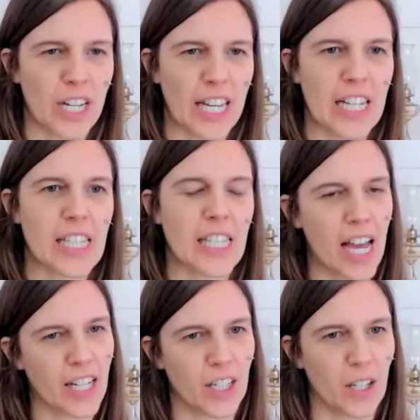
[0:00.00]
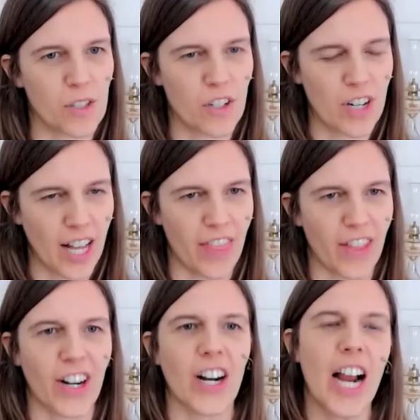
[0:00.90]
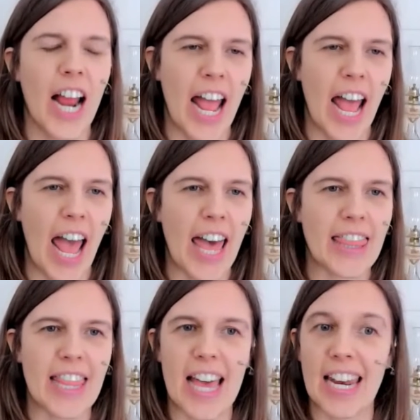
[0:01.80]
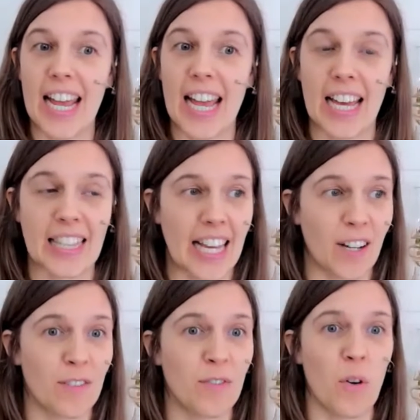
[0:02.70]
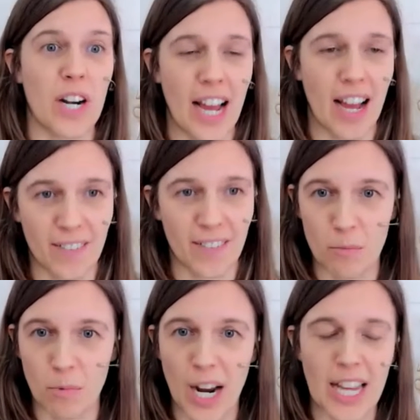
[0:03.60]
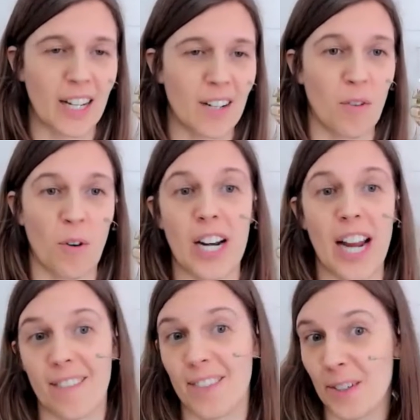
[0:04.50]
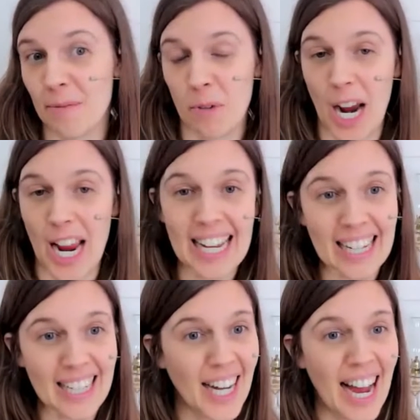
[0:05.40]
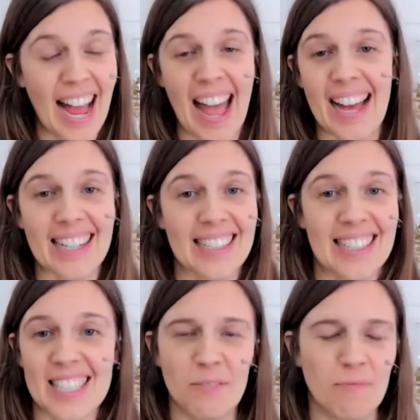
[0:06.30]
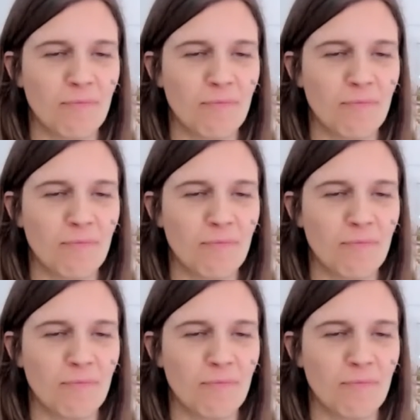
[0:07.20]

kids kind of closer together and then i had like a four and a half year break and a four and a half year break and